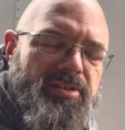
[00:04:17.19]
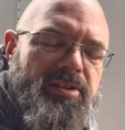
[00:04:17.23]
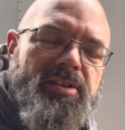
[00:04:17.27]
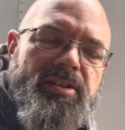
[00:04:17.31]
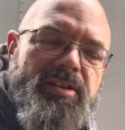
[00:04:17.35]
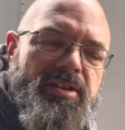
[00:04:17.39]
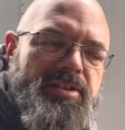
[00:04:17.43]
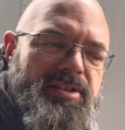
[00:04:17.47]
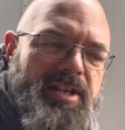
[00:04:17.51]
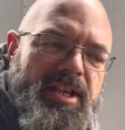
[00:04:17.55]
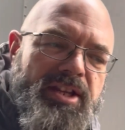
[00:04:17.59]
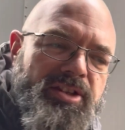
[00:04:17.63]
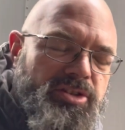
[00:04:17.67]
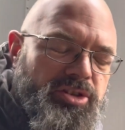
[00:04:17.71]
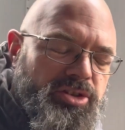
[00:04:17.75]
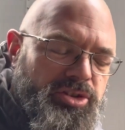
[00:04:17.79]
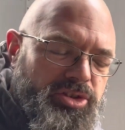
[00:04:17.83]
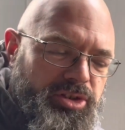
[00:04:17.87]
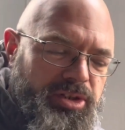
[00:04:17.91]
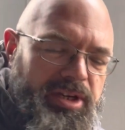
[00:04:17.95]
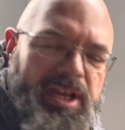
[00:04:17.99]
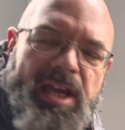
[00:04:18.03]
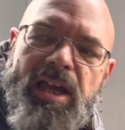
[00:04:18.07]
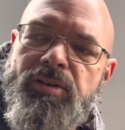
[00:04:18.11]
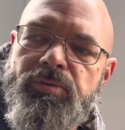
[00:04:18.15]
that this engine
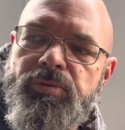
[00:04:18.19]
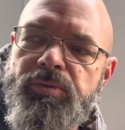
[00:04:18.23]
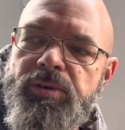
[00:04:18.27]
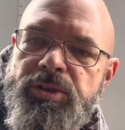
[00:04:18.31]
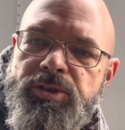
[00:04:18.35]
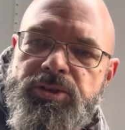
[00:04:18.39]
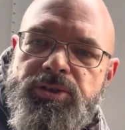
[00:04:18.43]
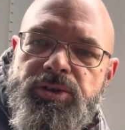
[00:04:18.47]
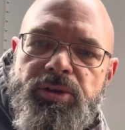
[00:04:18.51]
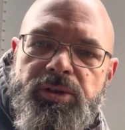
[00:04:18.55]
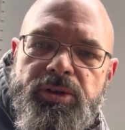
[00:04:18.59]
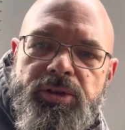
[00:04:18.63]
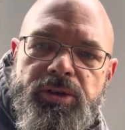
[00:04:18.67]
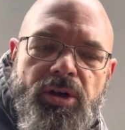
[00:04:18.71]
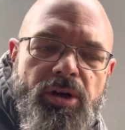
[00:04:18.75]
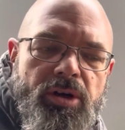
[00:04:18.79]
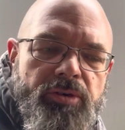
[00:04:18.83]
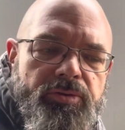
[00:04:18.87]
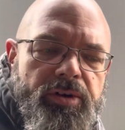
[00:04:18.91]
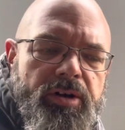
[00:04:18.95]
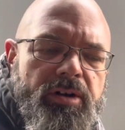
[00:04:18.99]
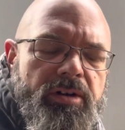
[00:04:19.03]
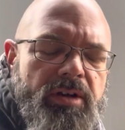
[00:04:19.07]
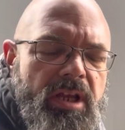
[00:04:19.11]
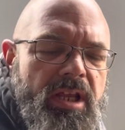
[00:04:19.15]
should have when it's turning
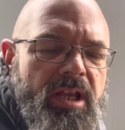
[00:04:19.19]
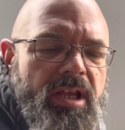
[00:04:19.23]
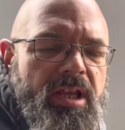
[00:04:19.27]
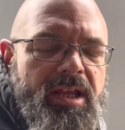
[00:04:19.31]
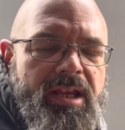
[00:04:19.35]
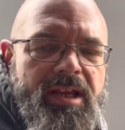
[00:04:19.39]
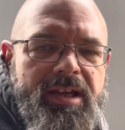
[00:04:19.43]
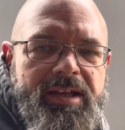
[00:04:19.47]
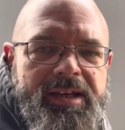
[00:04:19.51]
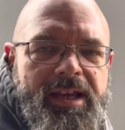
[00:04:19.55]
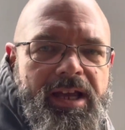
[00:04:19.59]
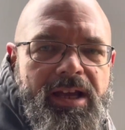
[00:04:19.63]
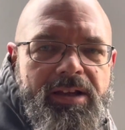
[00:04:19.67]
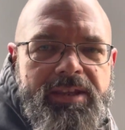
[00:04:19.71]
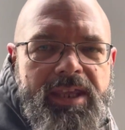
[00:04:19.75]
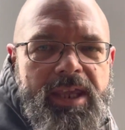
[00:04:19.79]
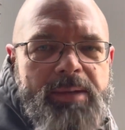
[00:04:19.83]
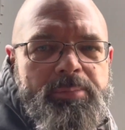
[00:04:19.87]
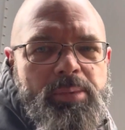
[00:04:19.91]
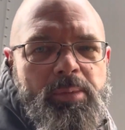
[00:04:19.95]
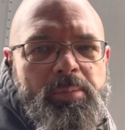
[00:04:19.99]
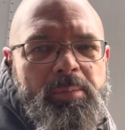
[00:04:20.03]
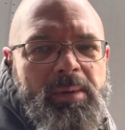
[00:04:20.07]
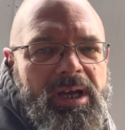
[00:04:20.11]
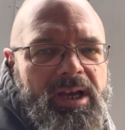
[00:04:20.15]
over. Now
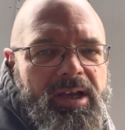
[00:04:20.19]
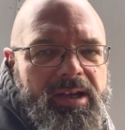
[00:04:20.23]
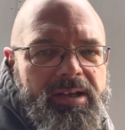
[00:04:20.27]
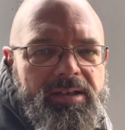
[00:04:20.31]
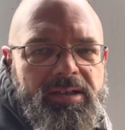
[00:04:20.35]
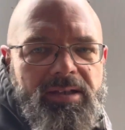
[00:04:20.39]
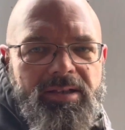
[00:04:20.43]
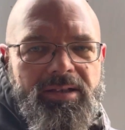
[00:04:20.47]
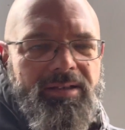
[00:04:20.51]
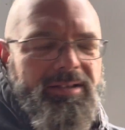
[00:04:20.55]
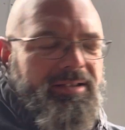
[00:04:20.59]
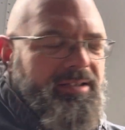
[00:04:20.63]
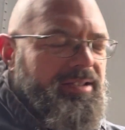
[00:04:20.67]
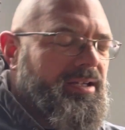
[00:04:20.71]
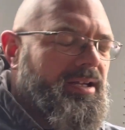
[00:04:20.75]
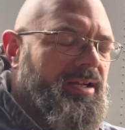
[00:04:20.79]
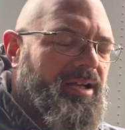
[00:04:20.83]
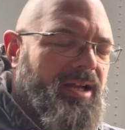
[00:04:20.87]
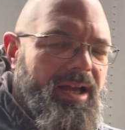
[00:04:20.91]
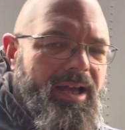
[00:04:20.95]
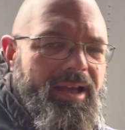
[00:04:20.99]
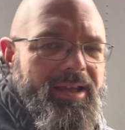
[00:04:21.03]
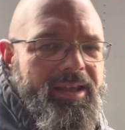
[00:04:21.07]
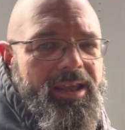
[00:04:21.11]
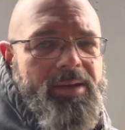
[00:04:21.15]
keep in mind,
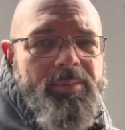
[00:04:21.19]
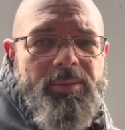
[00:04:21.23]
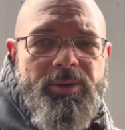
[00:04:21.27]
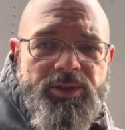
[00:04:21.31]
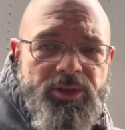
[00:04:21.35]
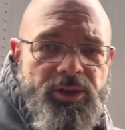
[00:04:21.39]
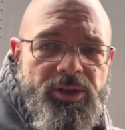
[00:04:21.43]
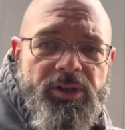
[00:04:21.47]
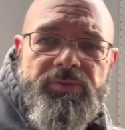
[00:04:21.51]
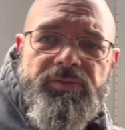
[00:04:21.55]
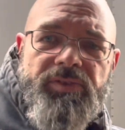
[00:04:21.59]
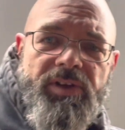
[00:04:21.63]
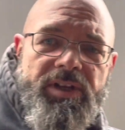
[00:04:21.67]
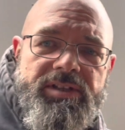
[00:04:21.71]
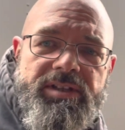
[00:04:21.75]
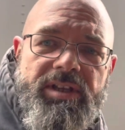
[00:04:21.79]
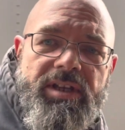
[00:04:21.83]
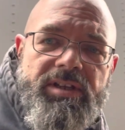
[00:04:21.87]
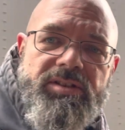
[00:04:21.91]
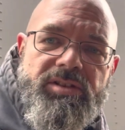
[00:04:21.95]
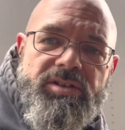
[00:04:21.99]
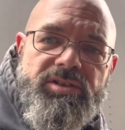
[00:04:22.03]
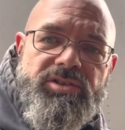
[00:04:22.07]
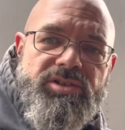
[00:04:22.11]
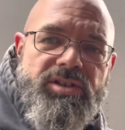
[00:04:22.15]
I am a certified
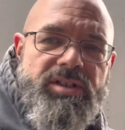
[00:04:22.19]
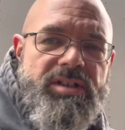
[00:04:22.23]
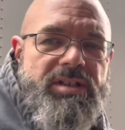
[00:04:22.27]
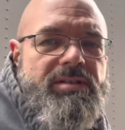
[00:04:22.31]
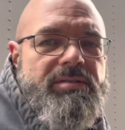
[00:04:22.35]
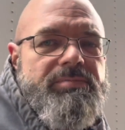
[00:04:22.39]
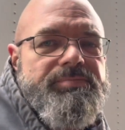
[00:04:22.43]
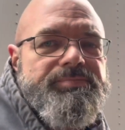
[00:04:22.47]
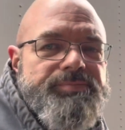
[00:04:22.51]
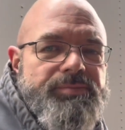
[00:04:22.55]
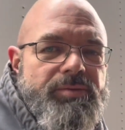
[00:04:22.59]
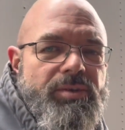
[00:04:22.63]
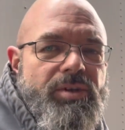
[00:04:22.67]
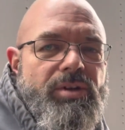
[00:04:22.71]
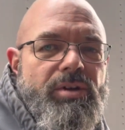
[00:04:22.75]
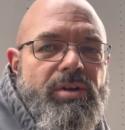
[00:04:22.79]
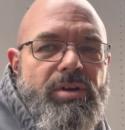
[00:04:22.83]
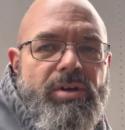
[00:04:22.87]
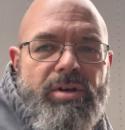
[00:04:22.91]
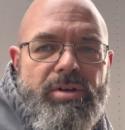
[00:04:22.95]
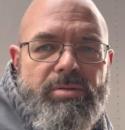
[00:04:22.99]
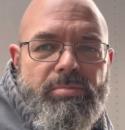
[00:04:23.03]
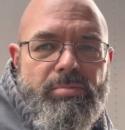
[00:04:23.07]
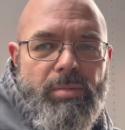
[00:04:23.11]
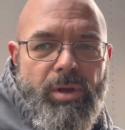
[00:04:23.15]
technician
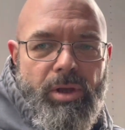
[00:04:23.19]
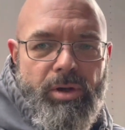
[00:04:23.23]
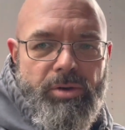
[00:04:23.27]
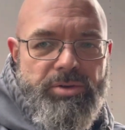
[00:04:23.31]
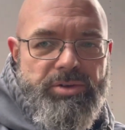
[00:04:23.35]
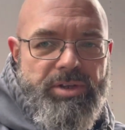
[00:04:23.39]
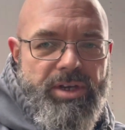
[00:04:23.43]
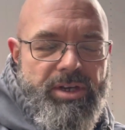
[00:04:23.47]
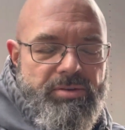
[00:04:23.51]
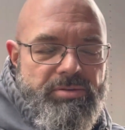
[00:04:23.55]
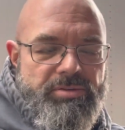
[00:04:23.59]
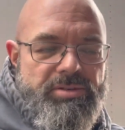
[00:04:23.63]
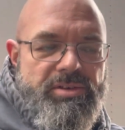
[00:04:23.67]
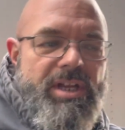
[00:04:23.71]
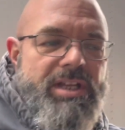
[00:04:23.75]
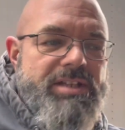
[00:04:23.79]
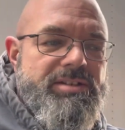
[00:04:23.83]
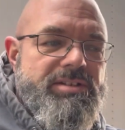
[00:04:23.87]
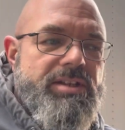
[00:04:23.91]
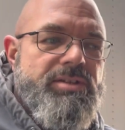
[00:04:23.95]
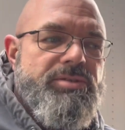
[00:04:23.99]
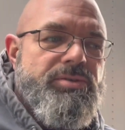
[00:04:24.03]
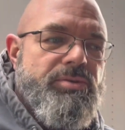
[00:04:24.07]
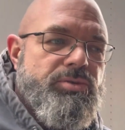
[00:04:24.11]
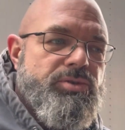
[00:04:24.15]
on motorcycles, not
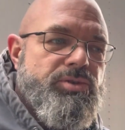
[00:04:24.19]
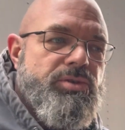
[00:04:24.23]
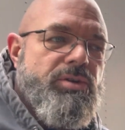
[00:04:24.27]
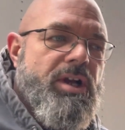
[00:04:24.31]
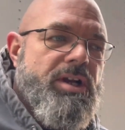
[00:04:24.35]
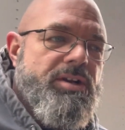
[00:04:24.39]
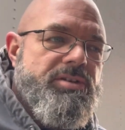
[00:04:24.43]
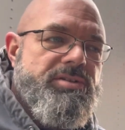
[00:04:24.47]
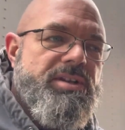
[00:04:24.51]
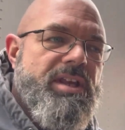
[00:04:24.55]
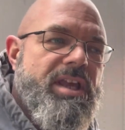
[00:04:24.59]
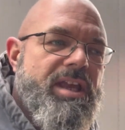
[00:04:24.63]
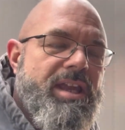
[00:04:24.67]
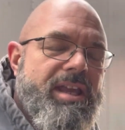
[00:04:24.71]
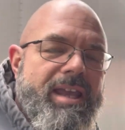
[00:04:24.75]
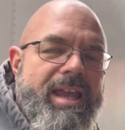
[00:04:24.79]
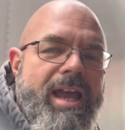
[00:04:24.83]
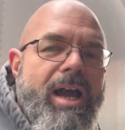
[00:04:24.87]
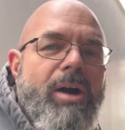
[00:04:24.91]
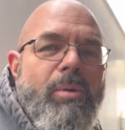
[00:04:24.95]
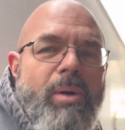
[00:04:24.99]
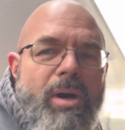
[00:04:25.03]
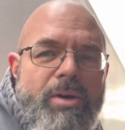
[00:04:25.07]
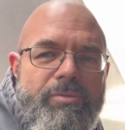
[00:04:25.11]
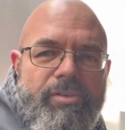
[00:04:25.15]
diesel trucks.
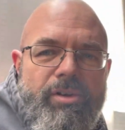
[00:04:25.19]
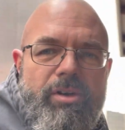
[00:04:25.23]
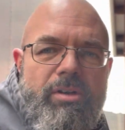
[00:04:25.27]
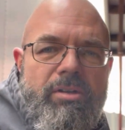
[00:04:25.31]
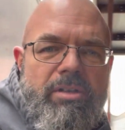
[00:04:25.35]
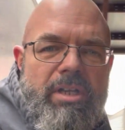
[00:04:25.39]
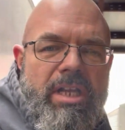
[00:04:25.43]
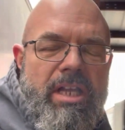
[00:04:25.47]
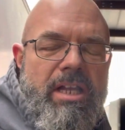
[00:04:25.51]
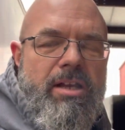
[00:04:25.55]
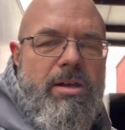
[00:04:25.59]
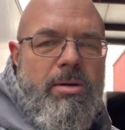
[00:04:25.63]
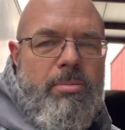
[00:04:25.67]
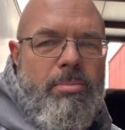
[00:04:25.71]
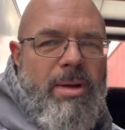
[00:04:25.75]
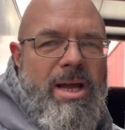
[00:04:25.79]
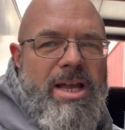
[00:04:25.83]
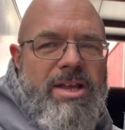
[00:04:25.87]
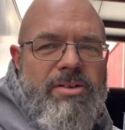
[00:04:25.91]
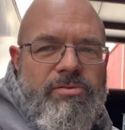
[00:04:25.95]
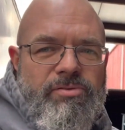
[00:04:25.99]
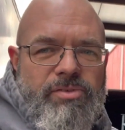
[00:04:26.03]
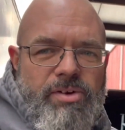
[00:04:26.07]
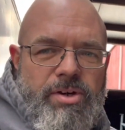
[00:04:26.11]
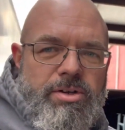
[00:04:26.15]
However,
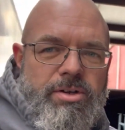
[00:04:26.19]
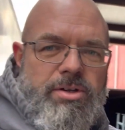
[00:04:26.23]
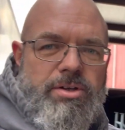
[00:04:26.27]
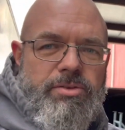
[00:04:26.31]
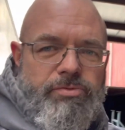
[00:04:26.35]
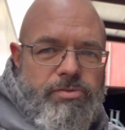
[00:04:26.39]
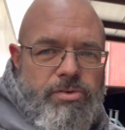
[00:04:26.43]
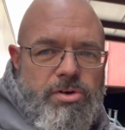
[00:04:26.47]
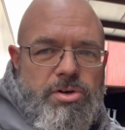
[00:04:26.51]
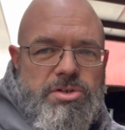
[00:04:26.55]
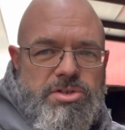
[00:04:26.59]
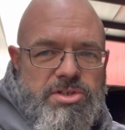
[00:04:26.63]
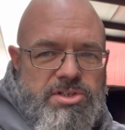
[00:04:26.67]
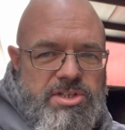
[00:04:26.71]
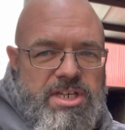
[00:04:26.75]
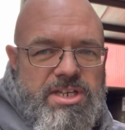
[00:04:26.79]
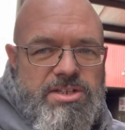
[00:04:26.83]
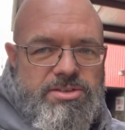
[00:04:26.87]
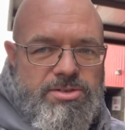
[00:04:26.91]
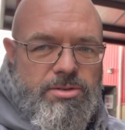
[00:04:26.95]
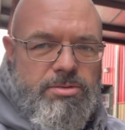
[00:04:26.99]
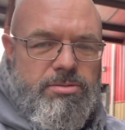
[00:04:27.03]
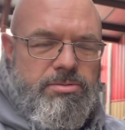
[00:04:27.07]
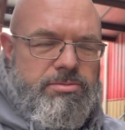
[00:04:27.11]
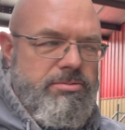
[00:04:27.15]
my very first
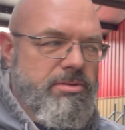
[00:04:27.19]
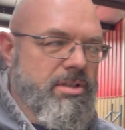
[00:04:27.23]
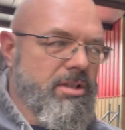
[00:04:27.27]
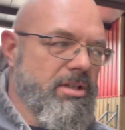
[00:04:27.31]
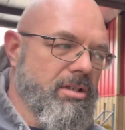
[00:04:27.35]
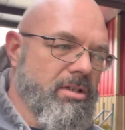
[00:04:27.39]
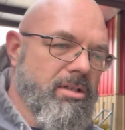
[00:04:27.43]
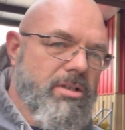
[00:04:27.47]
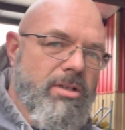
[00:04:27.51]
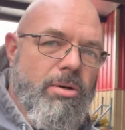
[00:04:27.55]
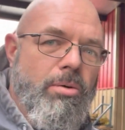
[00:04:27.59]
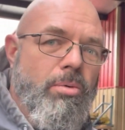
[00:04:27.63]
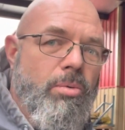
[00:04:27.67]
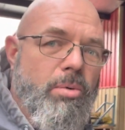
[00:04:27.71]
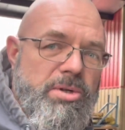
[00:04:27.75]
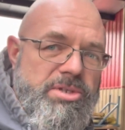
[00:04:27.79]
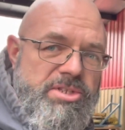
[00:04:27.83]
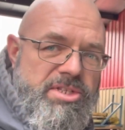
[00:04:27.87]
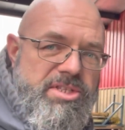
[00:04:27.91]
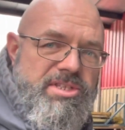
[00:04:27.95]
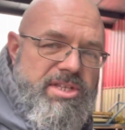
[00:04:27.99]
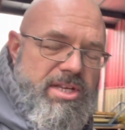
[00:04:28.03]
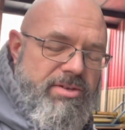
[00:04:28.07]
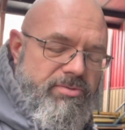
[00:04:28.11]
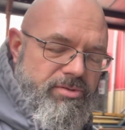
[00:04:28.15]
diesel was
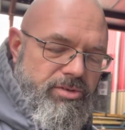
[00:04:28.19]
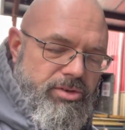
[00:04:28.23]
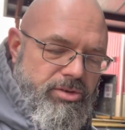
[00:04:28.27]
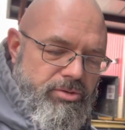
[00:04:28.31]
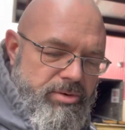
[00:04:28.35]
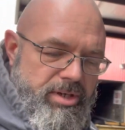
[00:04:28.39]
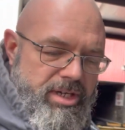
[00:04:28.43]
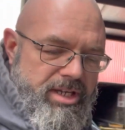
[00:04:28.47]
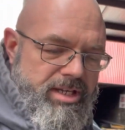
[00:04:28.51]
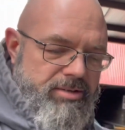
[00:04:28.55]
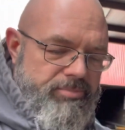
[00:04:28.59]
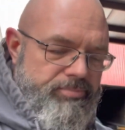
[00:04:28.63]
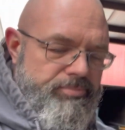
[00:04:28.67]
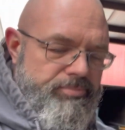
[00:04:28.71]
a 7.3.